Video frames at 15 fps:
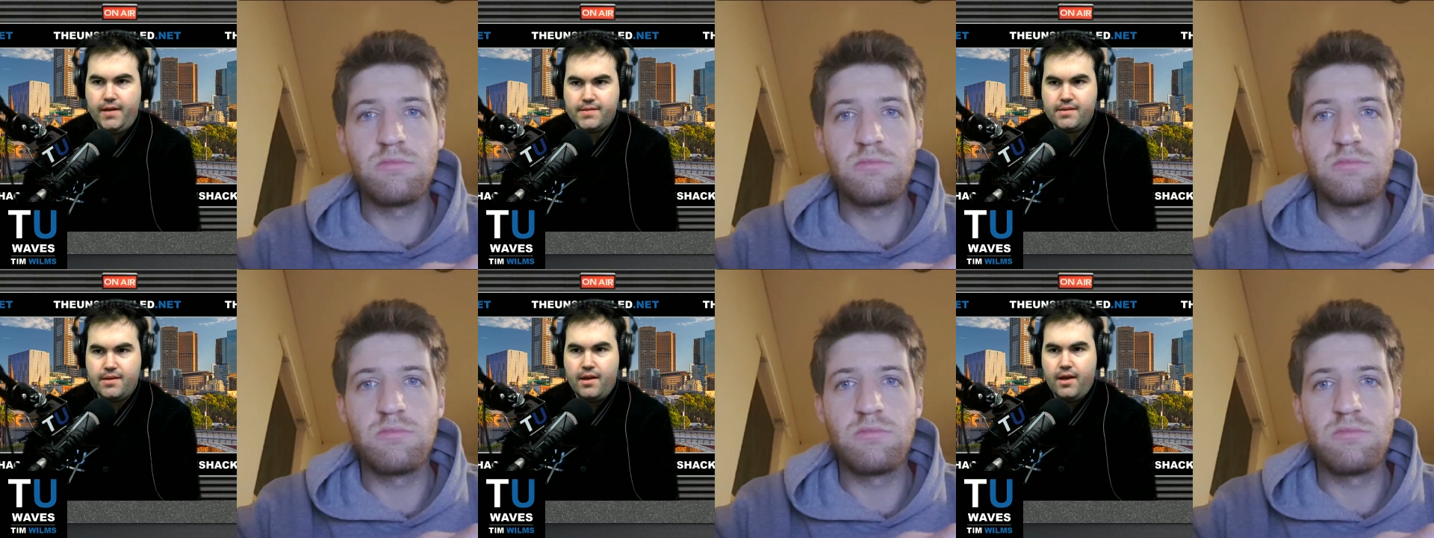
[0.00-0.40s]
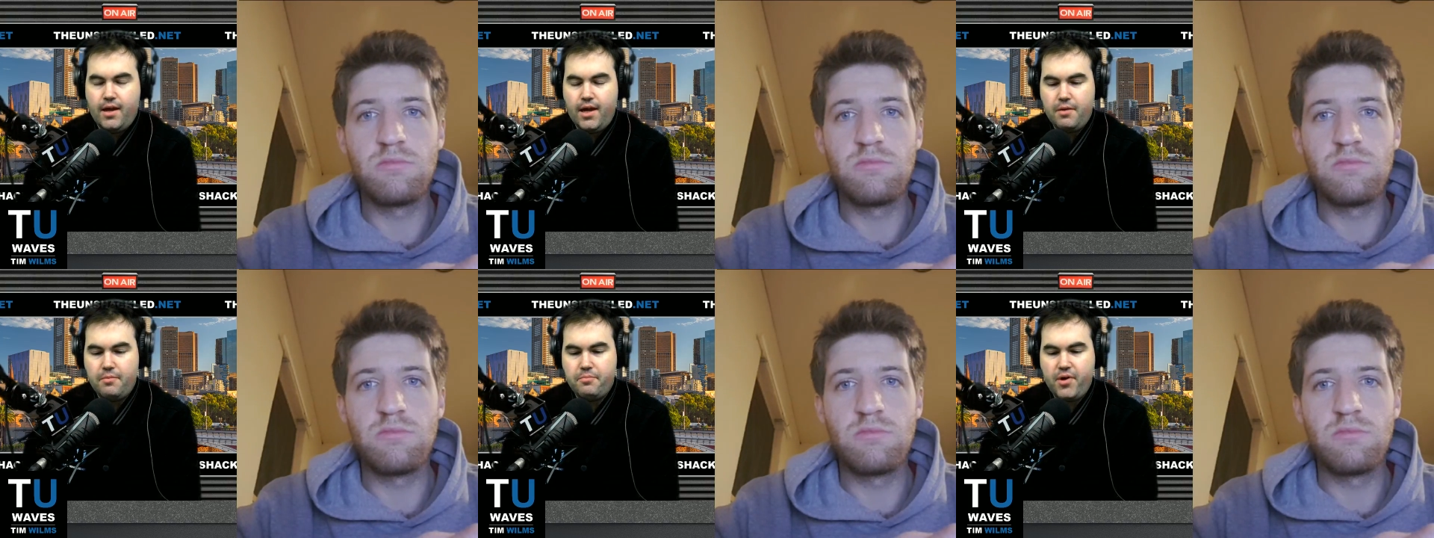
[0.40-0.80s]
Speaker 1: Uh,
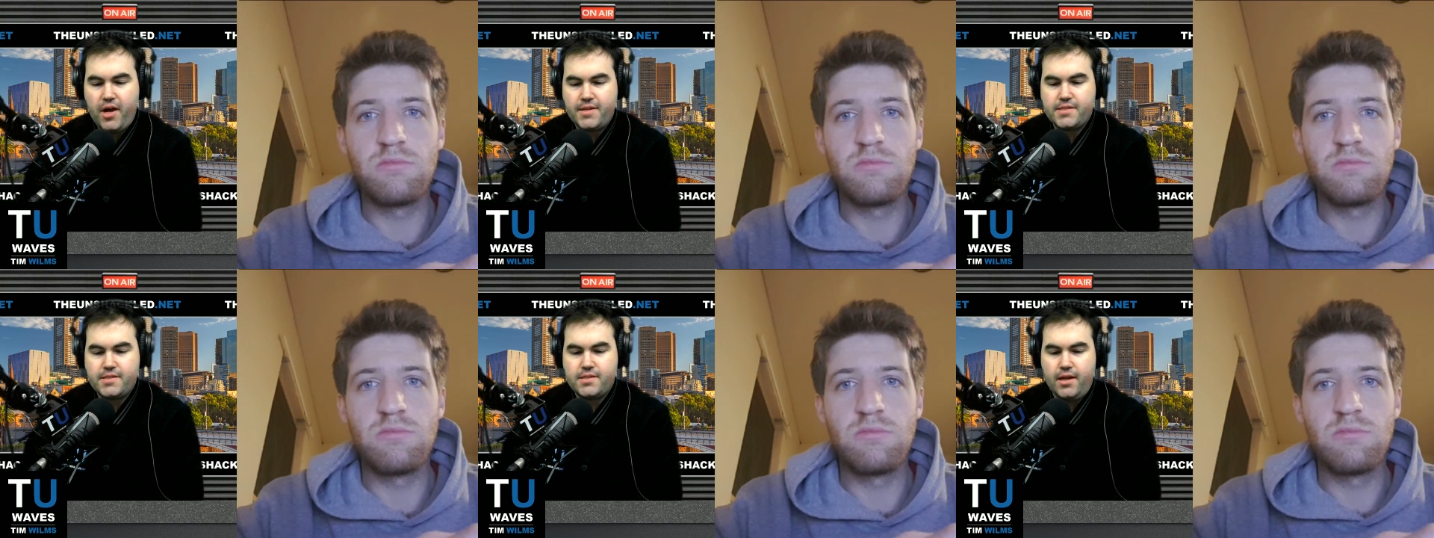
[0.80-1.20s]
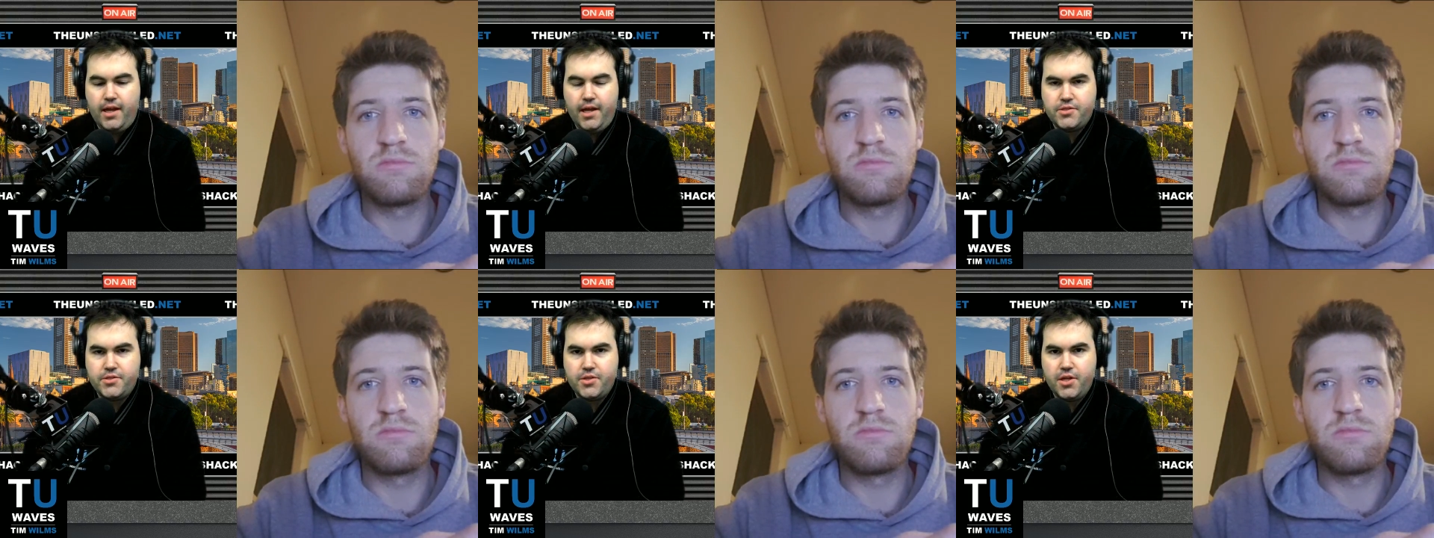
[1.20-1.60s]
but uh, in
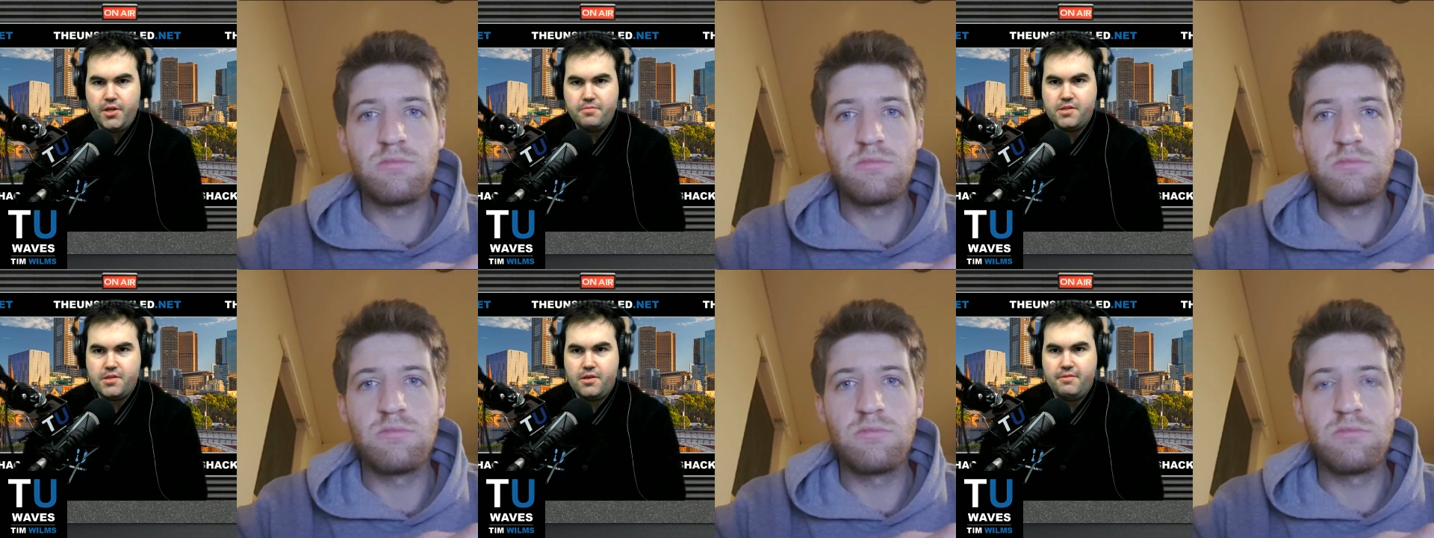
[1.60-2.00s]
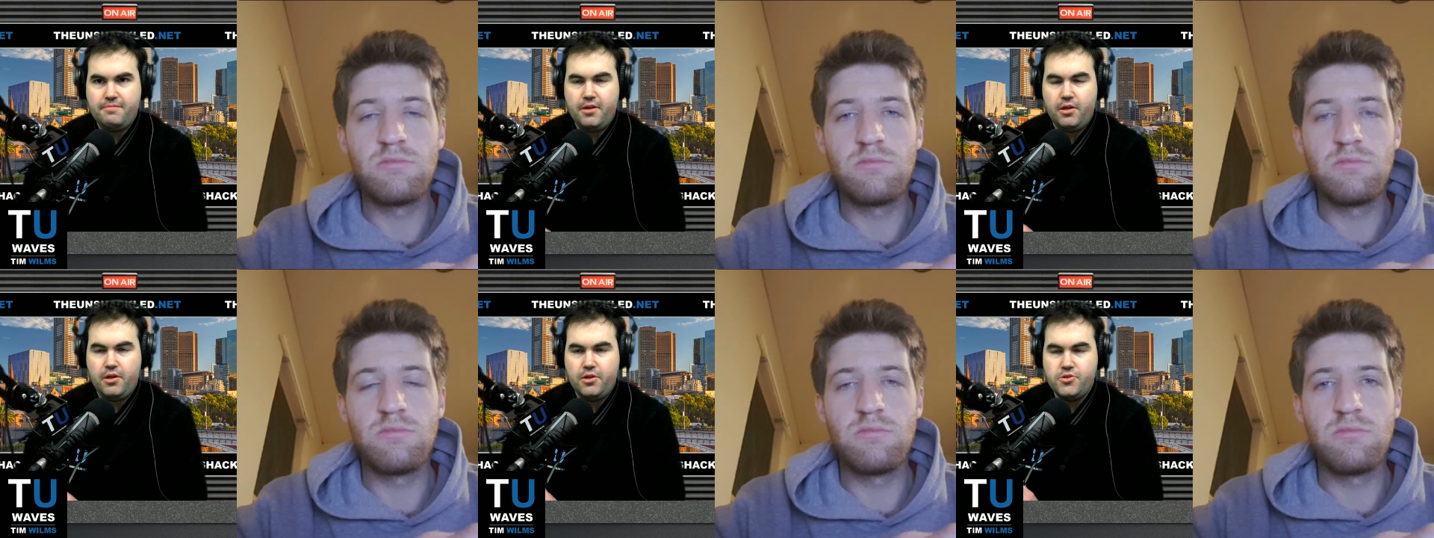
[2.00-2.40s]
terms of
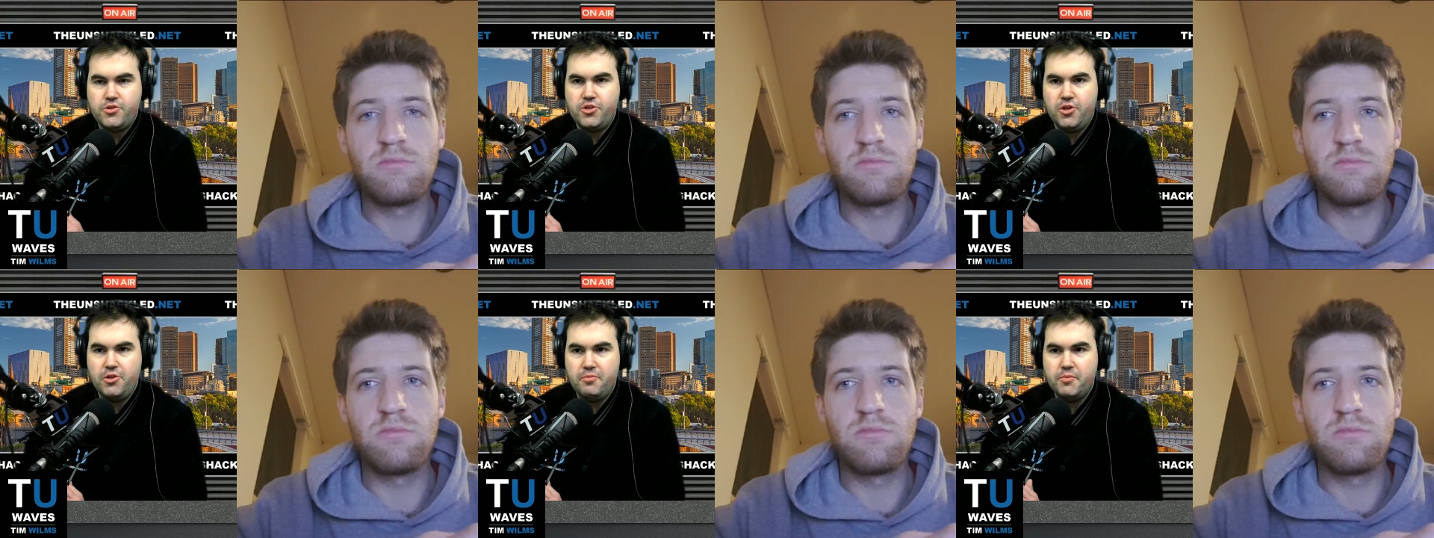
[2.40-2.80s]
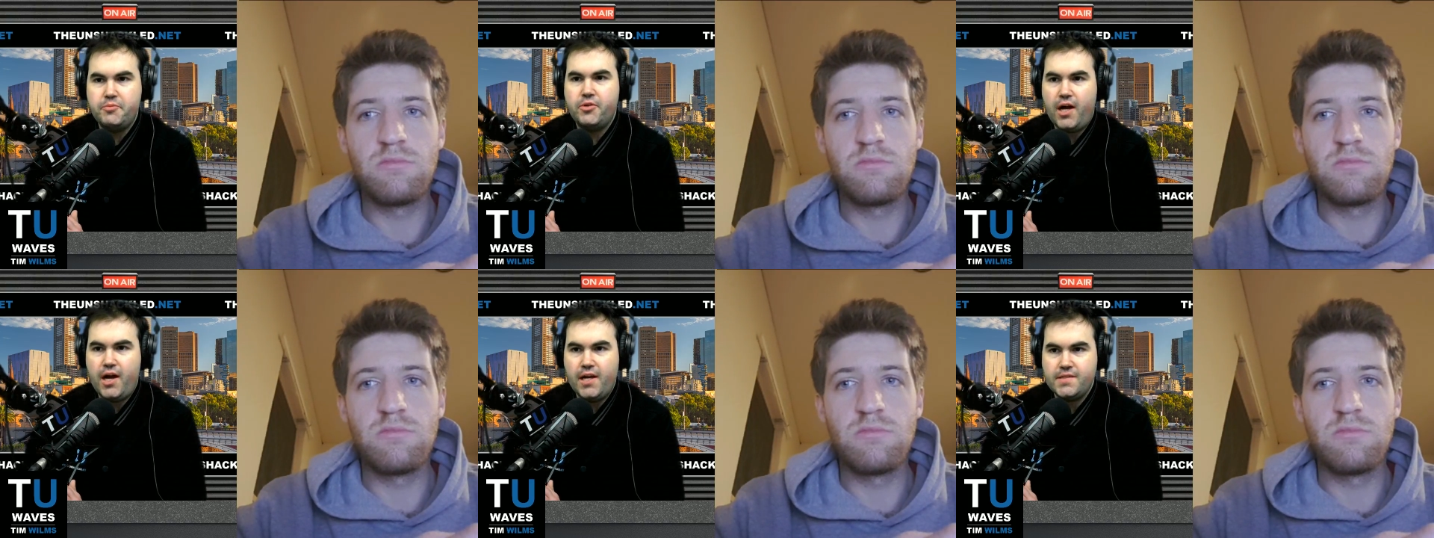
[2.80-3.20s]
consumer
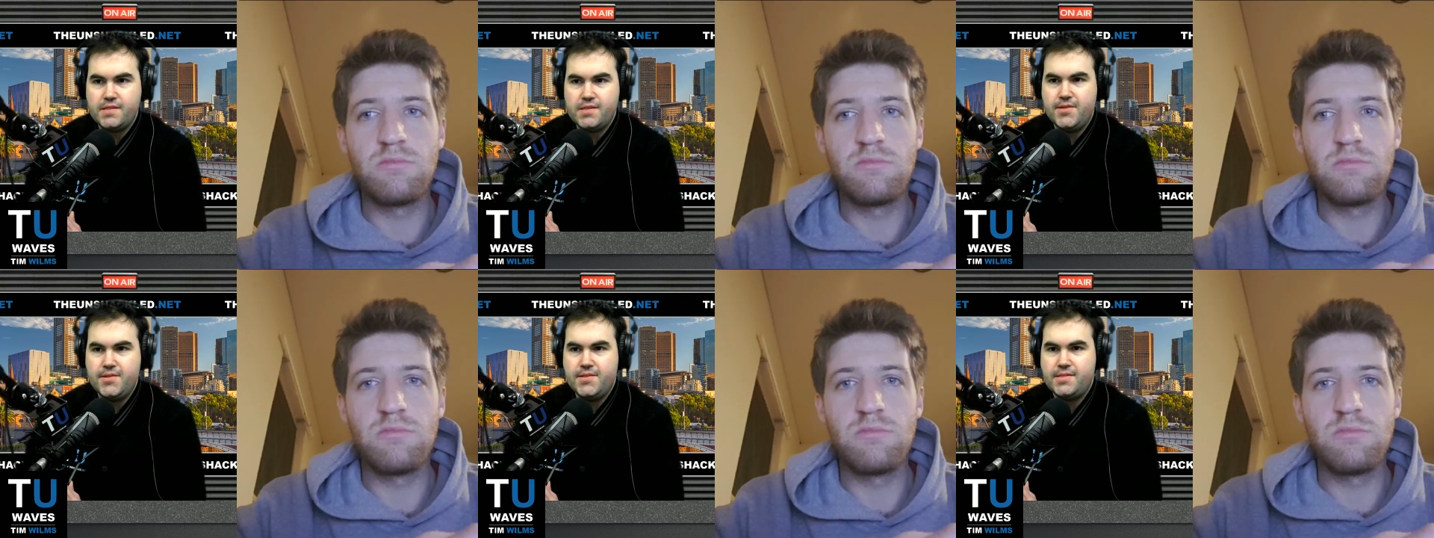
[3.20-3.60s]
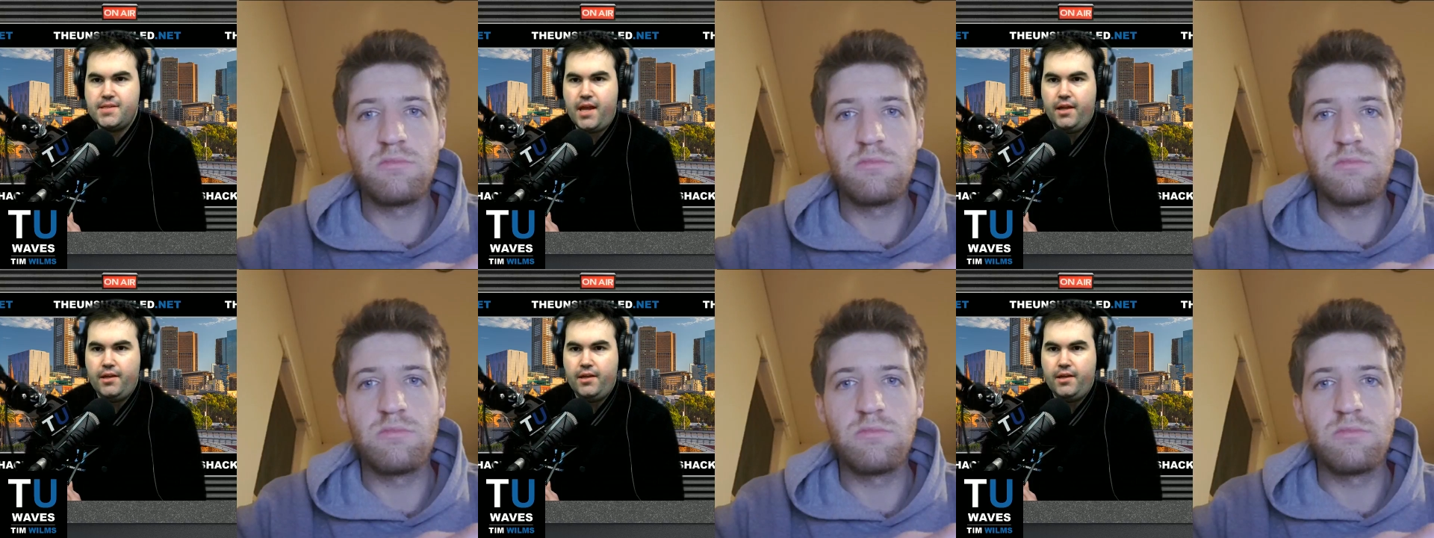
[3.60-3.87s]
prices and